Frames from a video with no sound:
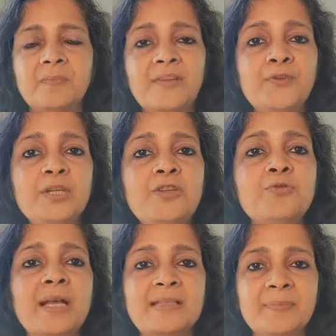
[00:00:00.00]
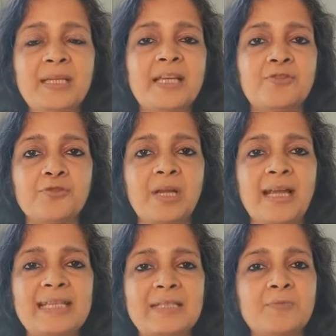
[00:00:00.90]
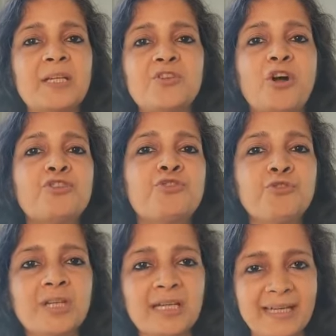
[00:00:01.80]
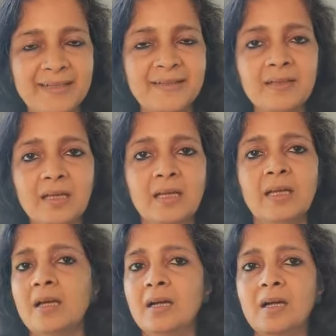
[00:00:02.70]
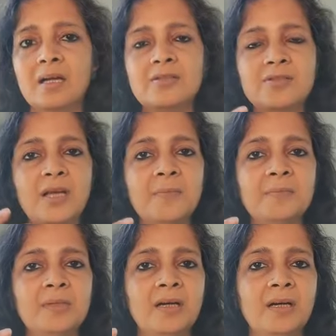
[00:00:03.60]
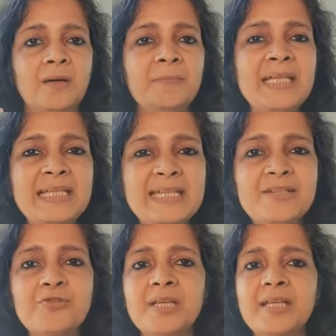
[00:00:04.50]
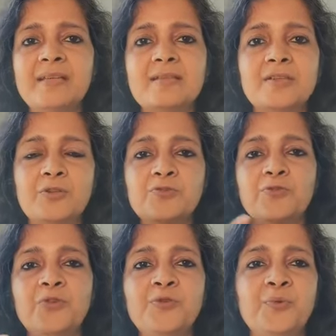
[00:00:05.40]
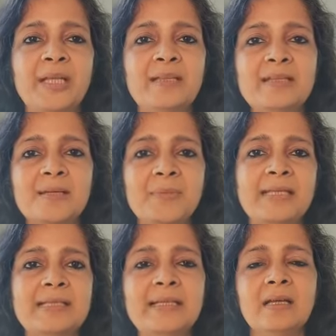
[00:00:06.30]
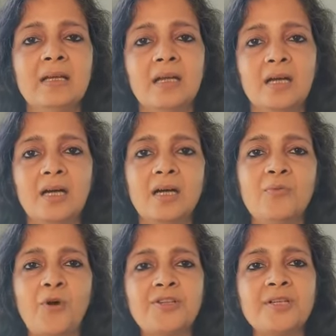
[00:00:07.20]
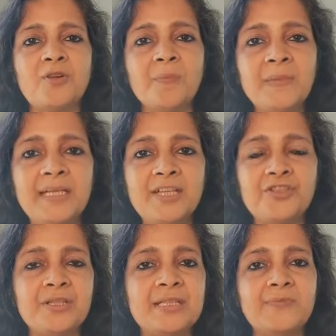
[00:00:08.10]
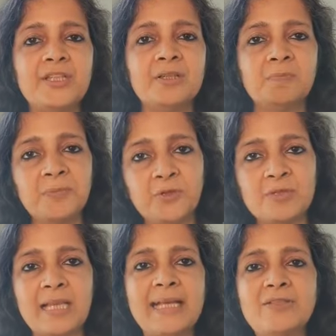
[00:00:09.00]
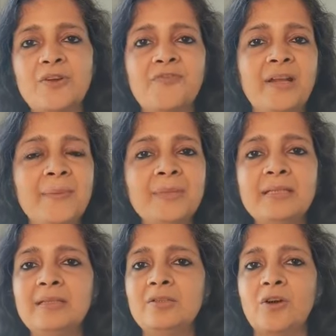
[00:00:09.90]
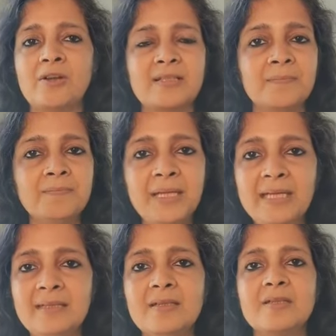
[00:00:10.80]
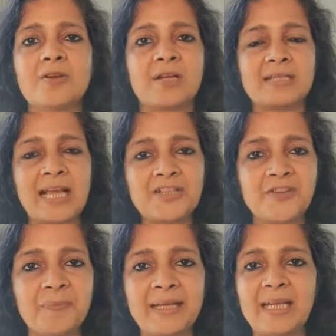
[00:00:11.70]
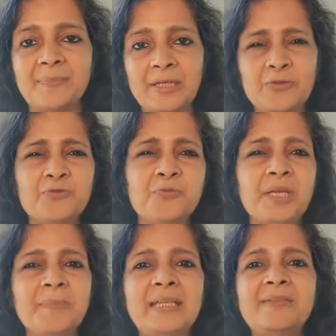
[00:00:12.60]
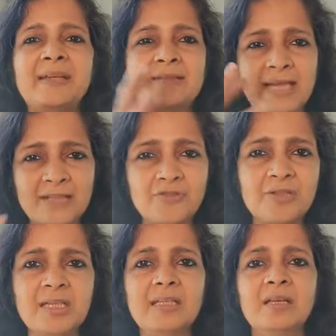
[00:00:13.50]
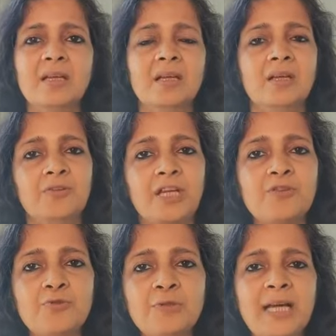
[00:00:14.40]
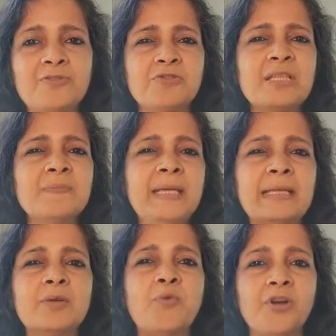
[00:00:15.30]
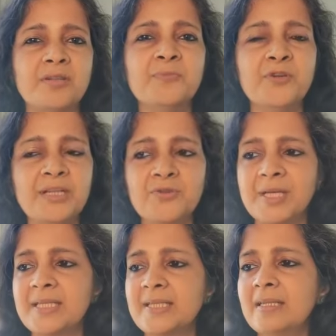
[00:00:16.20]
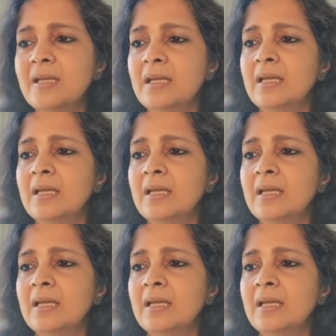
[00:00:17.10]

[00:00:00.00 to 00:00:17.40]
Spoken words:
If you need to add some electrolytes, but not sugar laden, some minty drinks, so you get these amazing water combinations with a slice of lemon or some mint or a slice of pineapple. So there are many ways. Tangerine, you can do that. So just make the water more interesting.